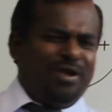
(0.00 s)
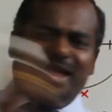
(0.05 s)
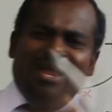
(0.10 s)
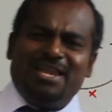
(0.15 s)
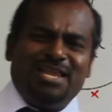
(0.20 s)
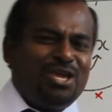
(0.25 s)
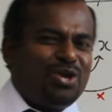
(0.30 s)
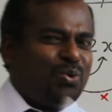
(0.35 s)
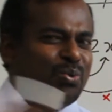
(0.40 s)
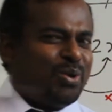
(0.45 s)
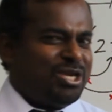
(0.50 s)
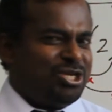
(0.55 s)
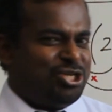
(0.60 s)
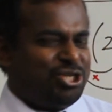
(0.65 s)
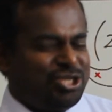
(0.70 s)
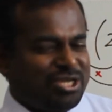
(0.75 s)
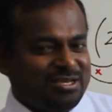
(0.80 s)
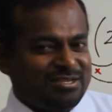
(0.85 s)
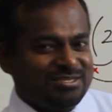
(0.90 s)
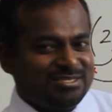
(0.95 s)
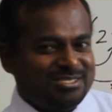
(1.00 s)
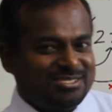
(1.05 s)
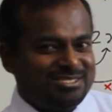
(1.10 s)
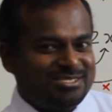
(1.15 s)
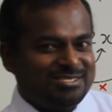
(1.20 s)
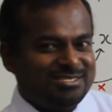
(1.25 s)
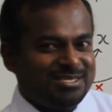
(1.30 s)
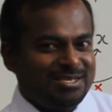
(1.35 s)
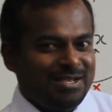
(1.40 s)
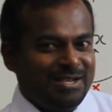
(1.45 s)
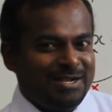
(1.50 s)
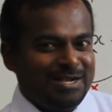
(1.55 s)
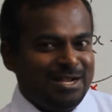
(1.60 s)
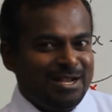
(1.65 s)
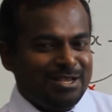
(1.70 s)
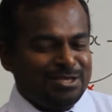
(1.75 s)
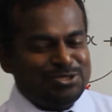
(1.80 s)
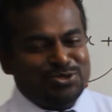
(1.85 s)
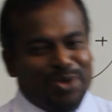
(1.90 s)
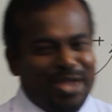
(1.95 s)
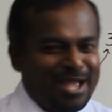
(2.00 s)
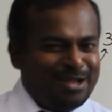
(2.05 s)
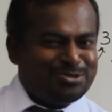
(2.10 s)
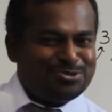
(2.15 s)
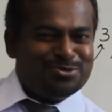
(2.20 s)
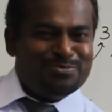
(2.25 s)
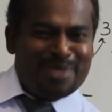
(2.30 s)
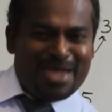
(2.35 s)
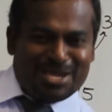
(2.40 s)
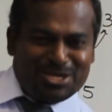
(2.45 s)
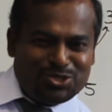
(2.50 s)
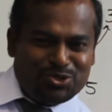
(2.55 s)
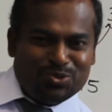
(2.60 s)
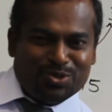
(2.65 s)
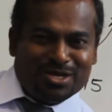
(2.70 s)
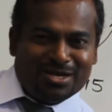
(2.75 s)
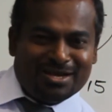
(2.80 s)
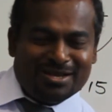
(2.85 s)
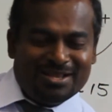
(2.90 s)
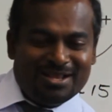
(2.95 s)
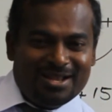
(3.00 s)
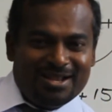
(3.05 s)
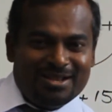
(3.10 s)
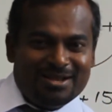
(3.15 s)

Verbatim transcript: any questions, you have to make sure,